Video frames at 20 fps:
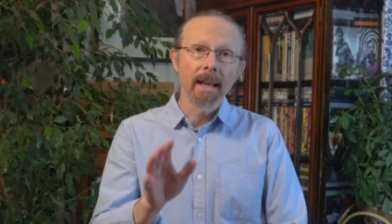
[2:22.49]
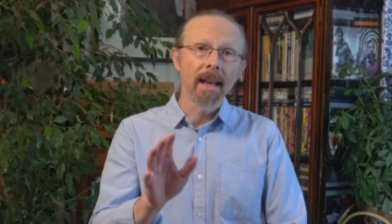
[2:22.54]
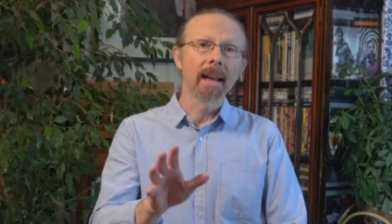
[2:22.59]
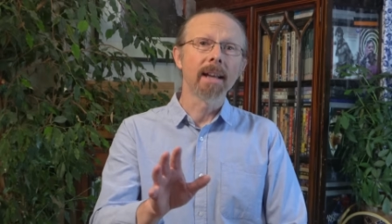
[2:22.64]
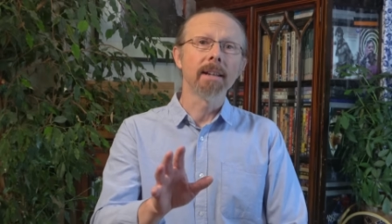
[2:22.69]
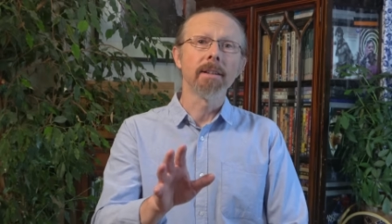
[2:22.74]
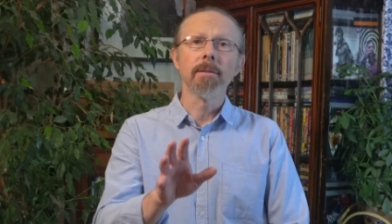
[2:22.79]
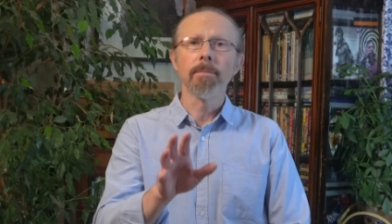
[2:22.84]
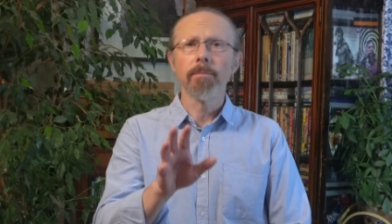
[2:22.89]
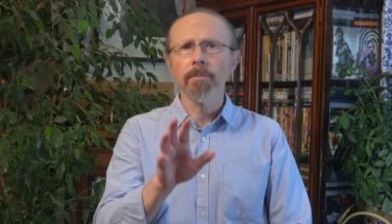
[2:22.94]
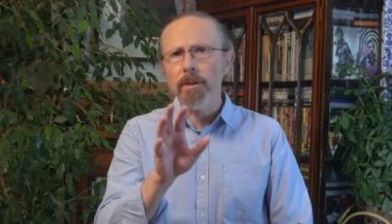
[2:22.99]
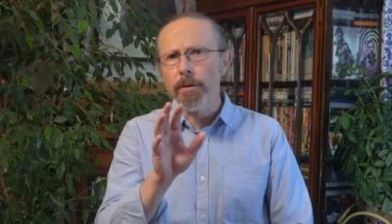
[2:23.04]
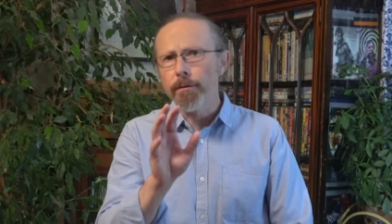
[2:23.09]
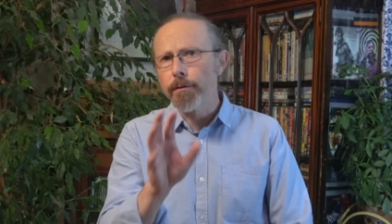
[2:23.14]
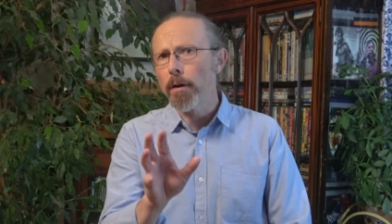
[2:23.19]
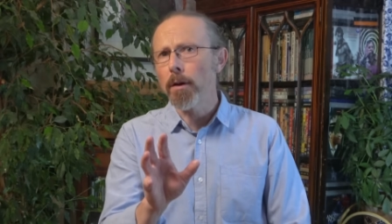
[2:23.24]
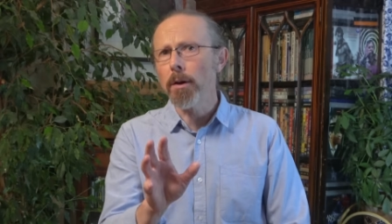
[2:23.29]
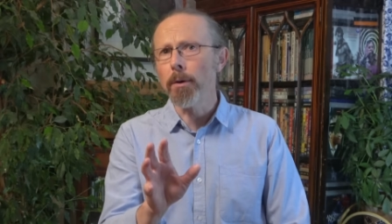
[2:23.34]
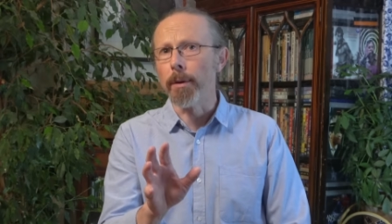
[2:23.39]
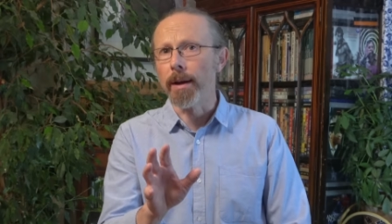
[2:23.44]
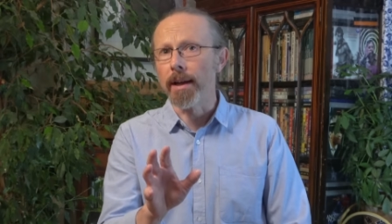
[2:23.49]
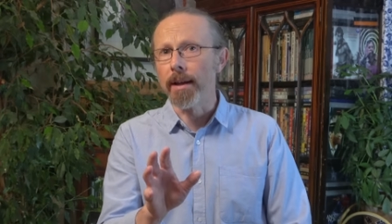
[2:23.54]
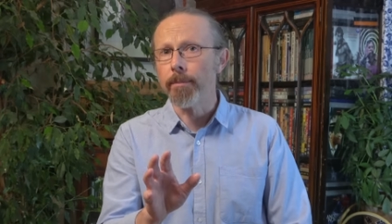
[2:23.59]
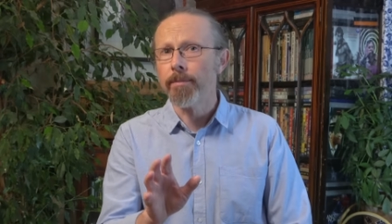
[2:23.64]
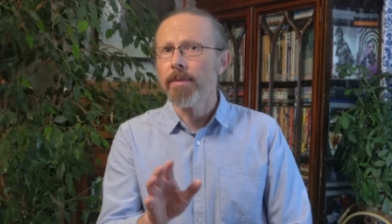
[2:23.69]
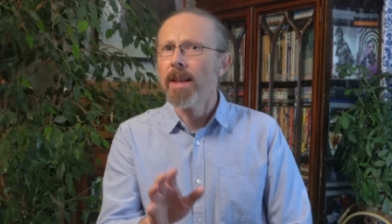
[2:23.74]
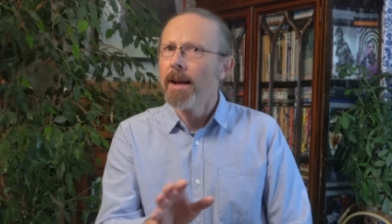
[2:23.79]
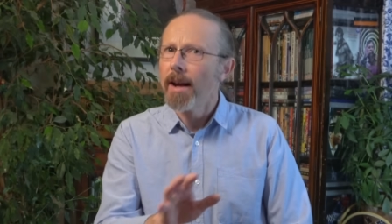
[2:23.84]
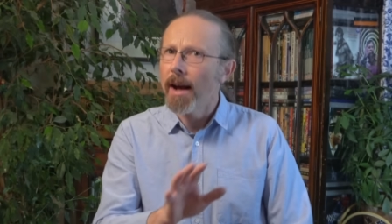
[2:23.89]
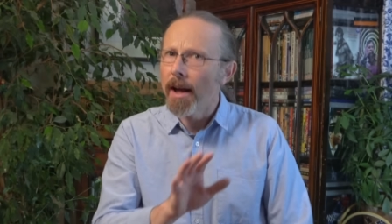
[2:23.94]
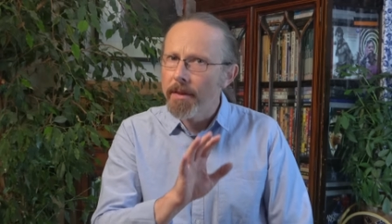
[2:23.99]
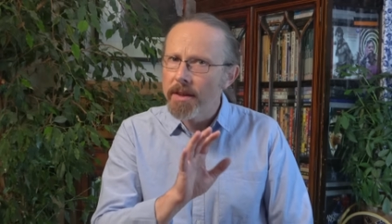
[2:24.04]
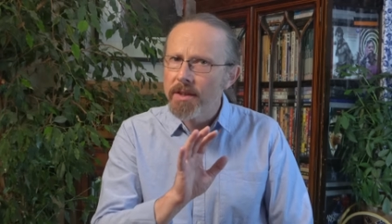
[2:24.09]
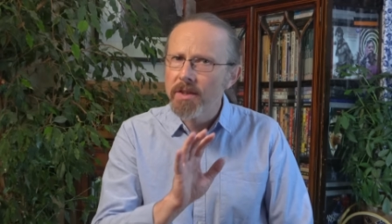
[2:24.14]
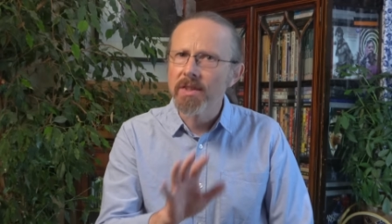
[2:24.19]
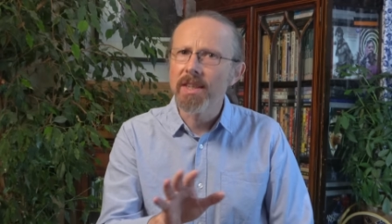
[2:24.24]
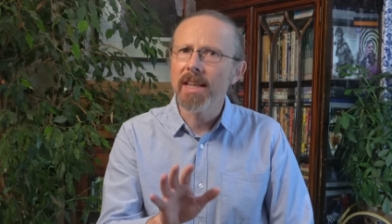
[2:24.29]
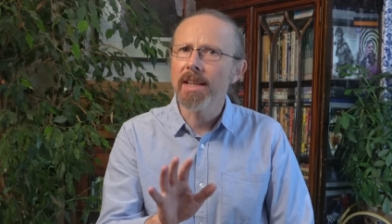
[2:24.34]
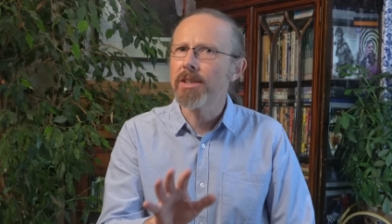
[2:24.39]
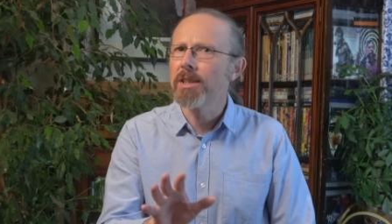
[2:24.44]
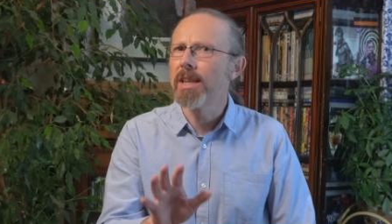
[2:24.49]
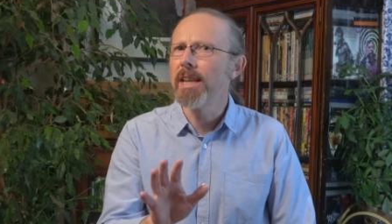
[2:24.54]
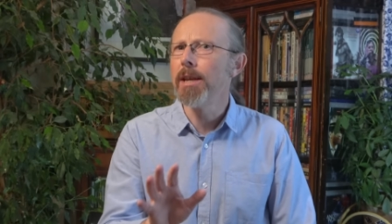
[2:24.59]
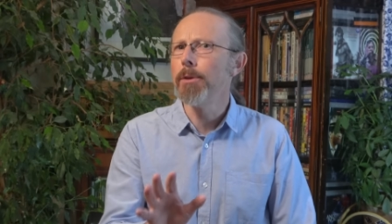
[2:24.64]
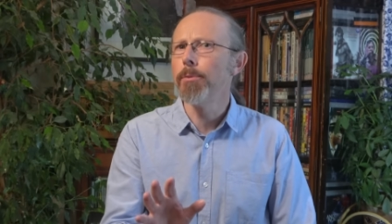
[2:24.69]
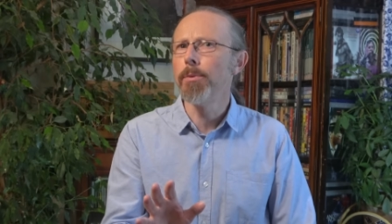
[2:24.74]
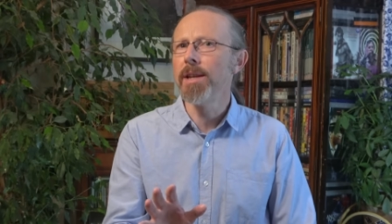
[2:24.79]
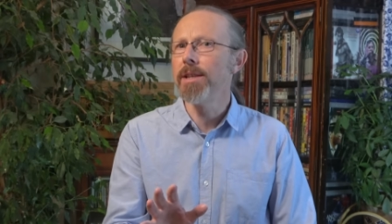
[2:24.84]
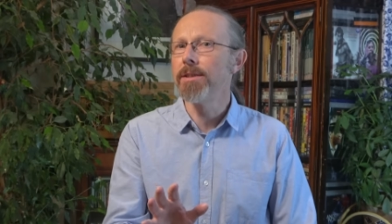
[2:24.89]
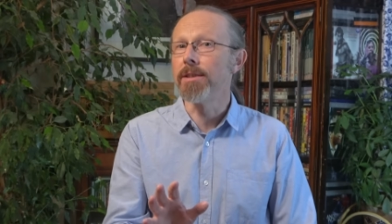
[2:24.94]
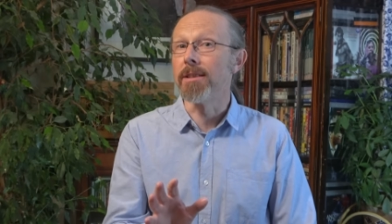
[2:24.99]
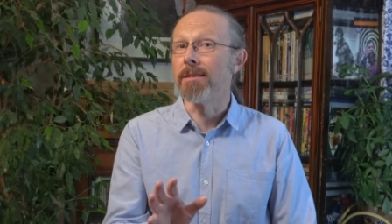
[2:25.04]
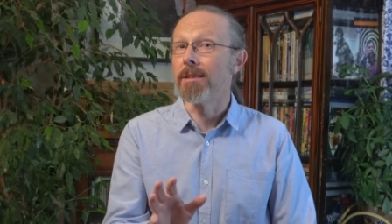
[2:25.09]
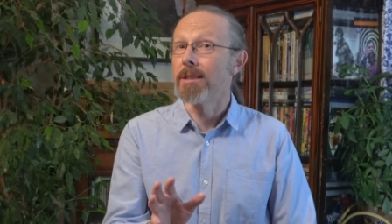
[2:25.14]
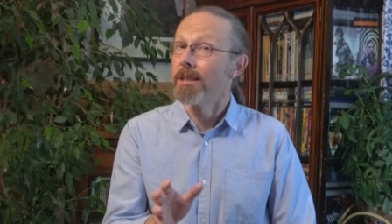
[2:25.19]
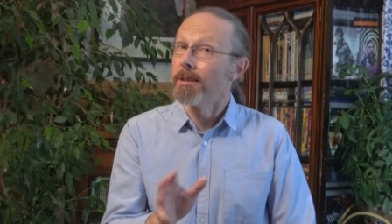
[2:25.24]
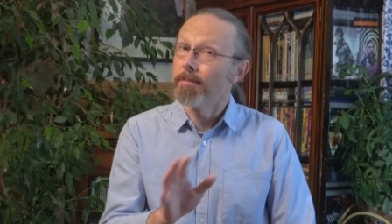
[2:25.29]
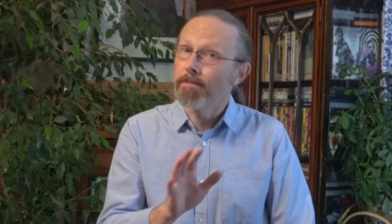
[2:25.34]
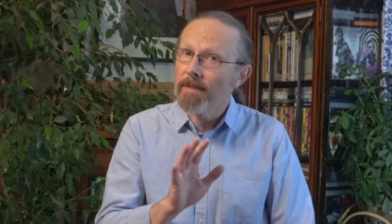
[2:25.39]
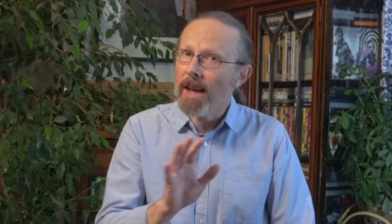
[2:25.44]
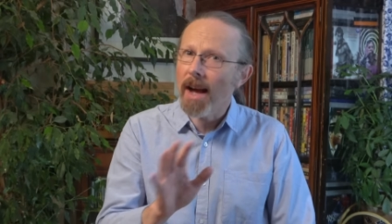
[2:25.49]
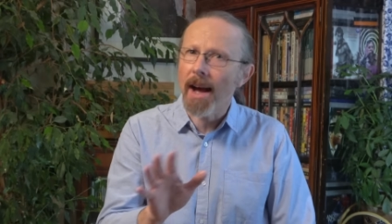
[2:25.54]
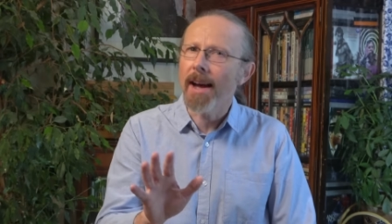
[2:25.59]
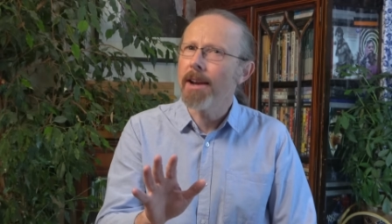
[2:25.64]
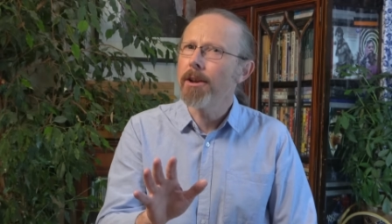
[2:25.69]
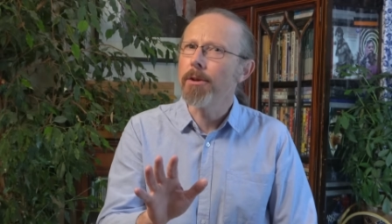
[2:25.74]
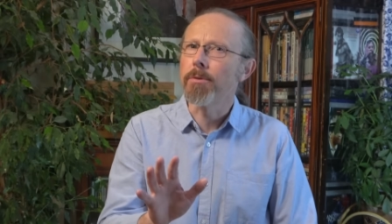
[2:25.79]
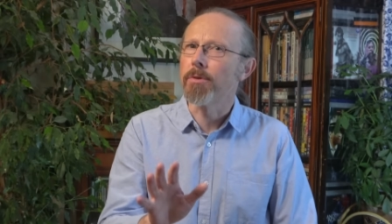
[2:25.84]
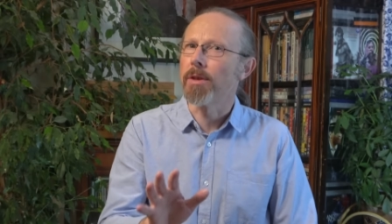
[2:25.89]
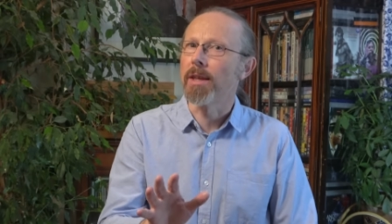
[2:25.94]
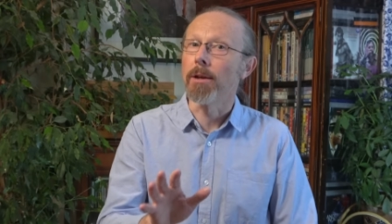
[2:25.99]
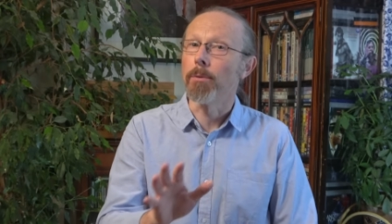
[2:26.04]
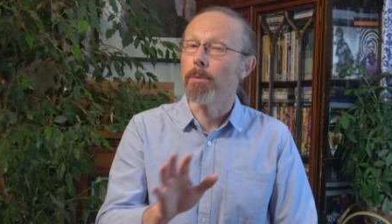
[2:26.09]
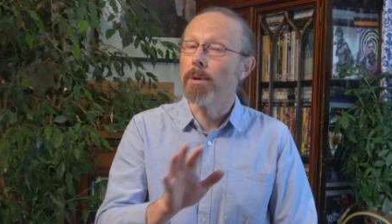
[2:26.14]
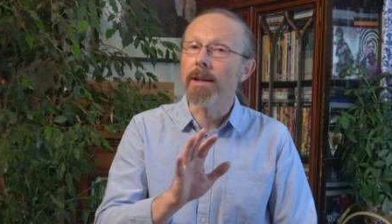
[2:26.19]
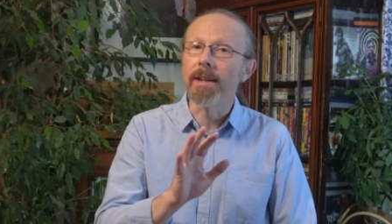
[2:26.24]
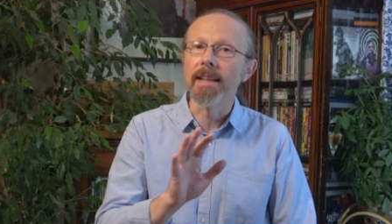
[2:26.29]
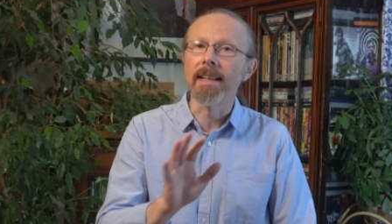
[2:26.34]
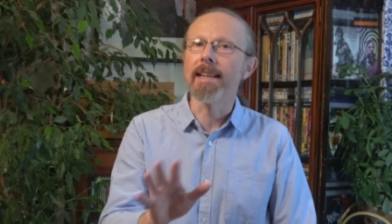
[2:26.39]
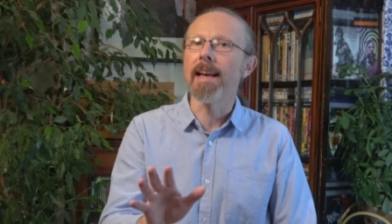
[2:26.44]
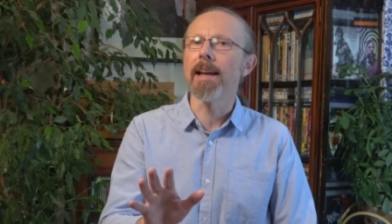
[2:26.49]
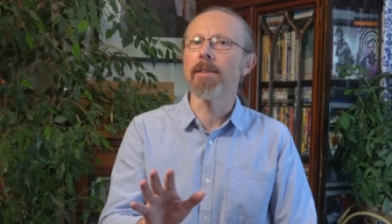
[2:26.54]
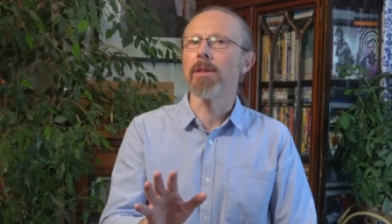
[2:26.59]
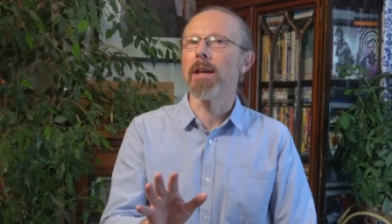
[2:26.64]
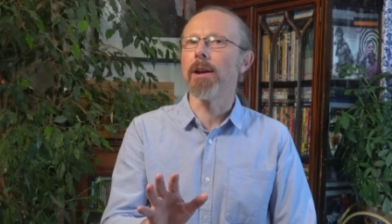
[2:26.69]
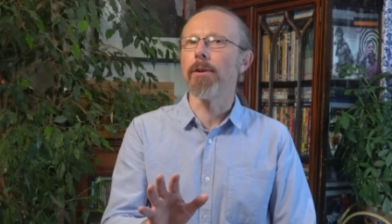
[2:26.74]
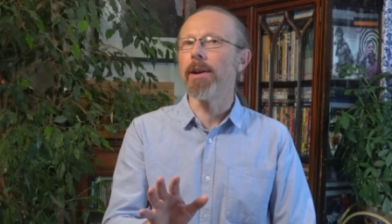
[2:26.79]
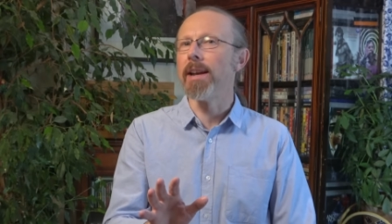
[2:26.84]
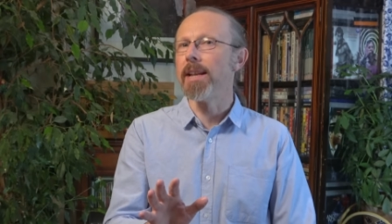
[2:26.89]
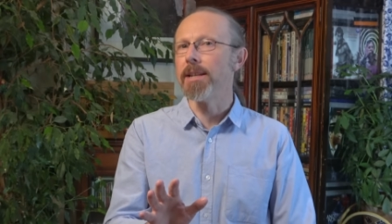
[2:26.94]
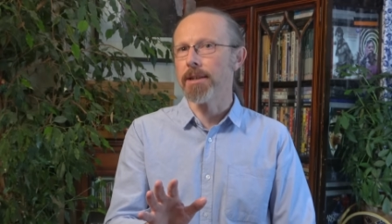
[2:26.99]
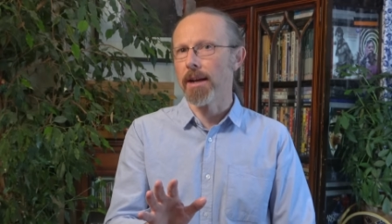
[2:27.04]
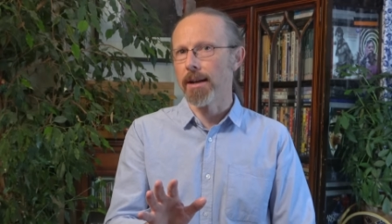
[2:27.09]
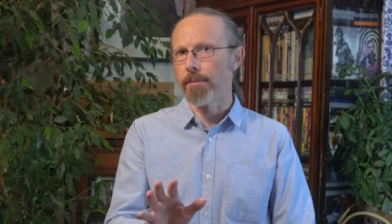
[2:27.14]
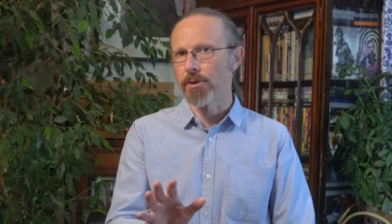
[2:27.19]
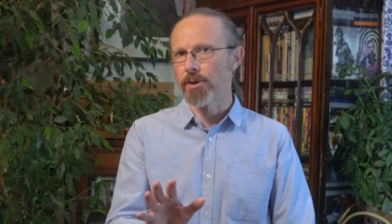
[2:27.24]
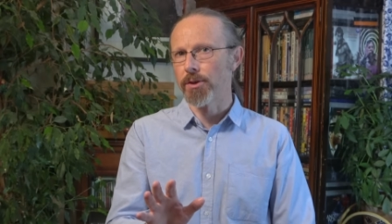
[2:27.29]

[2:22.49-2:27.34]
And the following are the six key reasons that I don't think we're going to get there anytime